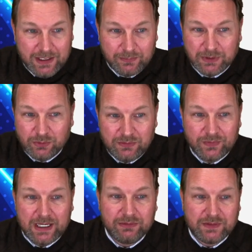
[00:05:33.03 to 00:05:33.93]
between
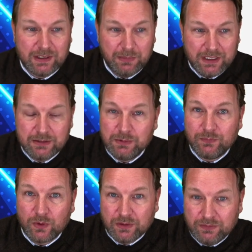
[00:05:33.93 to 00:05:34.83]
five and 10 minutes
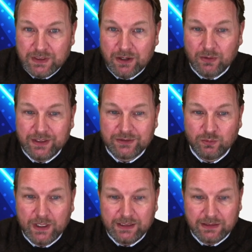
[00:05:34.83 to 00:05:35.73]
before the video is ready.